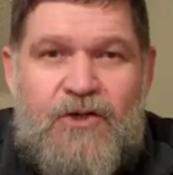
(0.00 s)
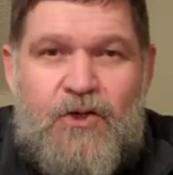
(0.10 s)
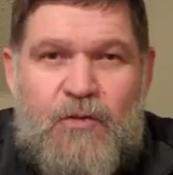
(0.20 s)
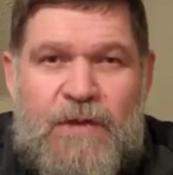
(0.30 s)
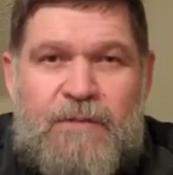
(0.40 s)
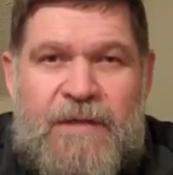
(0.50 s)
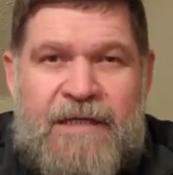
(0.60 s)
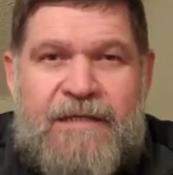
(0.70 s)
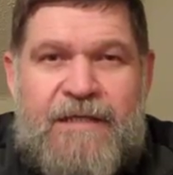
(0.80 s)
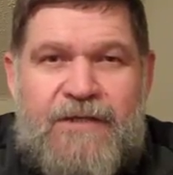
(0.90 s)
to be
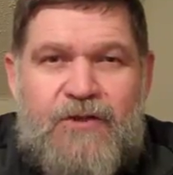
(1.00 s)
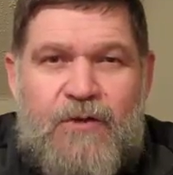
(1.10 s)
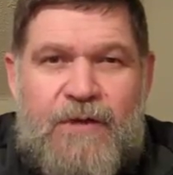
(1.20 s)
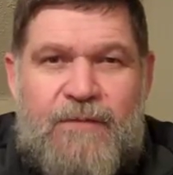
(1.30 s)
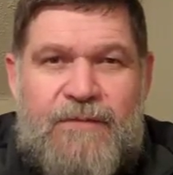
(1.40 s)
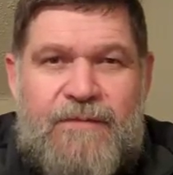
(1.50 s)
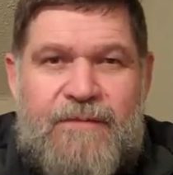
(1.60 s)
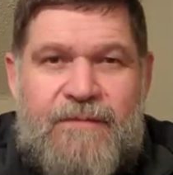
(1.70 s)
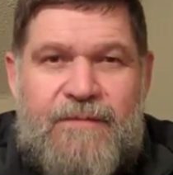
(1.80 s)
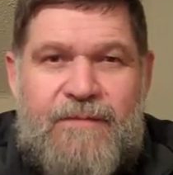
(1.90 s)
pleasing to Him.
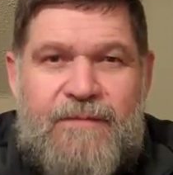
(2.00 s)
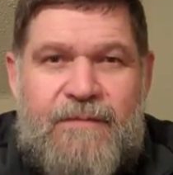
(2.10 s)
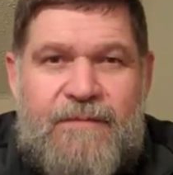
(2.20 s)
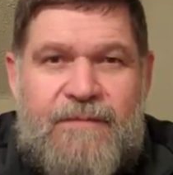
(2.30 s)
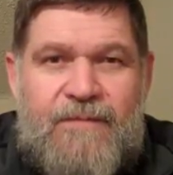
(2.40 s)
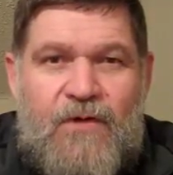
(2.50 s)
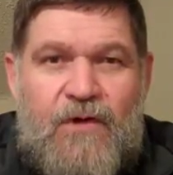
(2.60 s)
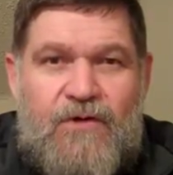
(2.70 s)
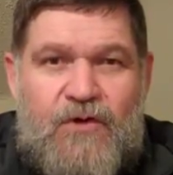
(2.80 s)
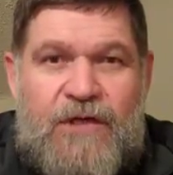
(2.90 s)

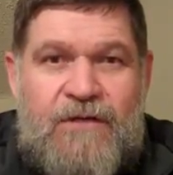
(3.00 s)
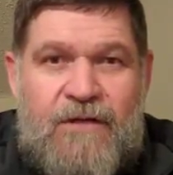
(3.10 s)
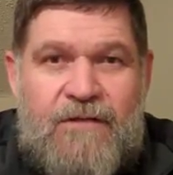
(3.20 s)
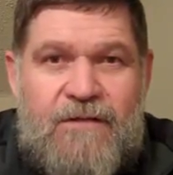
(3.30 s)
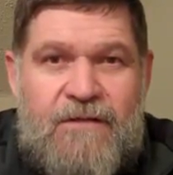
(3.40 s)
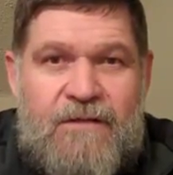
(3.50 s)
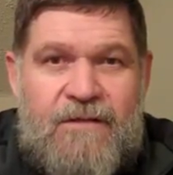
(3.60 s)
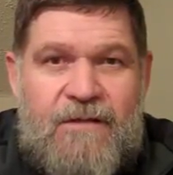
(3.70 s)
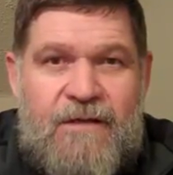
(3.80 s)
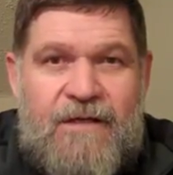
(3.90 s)
Jesus
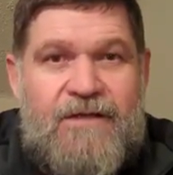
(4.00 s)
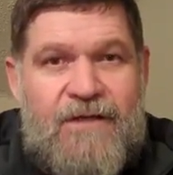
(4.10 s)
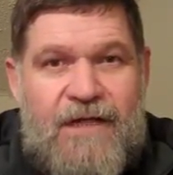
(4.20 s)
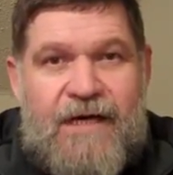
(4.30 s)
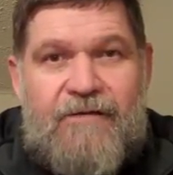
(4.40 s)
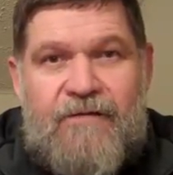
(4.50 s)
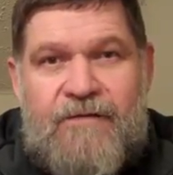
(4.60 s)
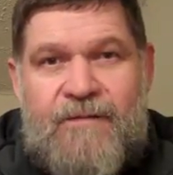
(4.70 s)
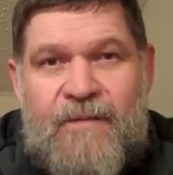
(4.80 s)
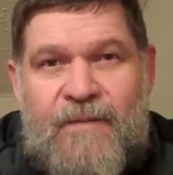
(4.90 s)
is alive,
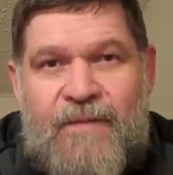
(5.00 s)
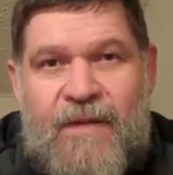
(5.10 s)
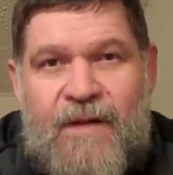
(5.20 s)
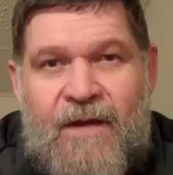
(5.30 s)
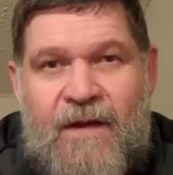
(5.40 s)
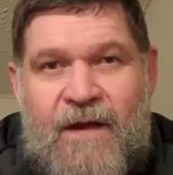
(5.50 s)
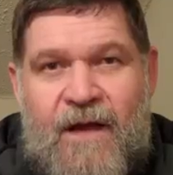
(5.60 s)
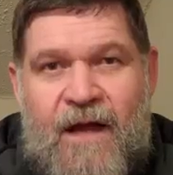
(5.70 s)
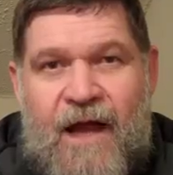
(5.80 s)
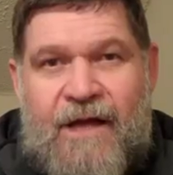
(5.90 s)

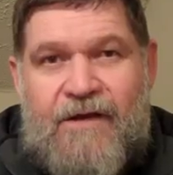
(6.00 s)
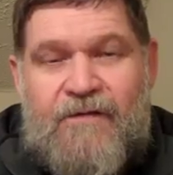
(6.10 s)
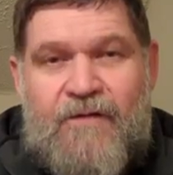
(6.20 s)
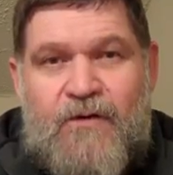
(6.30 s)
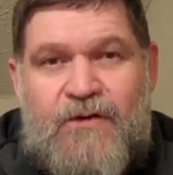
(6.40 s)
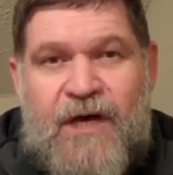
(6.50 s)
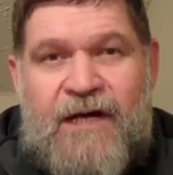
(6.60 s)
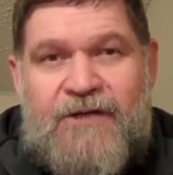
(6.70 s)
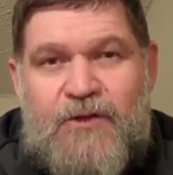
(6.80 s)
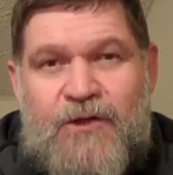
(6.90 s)
and if you
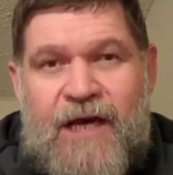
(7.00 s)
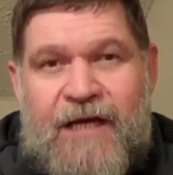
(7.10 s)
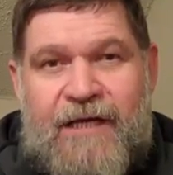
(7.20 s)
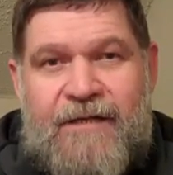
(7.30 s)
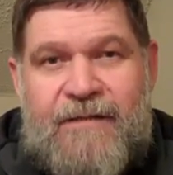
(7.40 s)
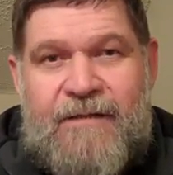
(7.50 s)
die today,